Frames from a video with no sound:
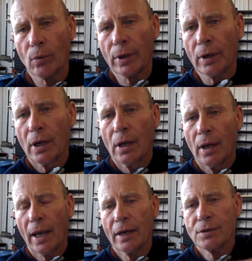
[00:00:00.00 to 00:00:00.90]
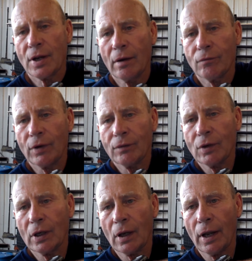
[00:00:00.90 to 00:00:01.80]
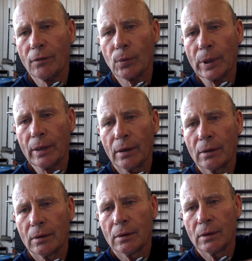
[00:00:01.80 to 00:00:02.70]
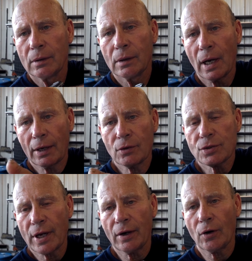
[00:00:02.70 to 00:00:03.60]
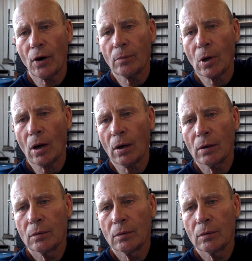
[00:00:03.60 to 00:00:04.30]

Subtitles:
rear and a 1050 in the left rear on your standard arm car?